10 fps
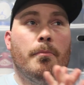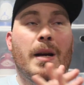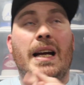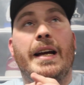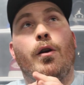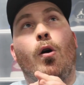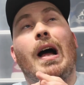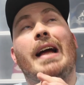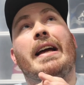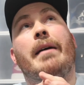Man,
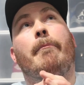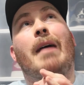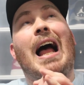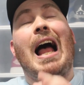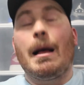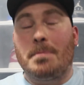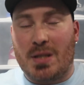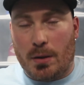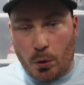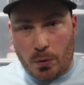I am
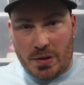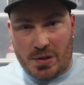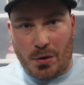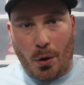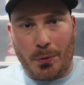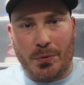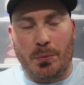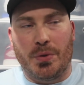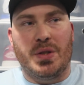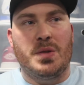absolutely
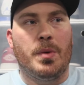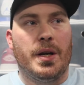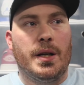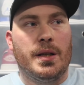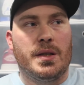stoked with this pair.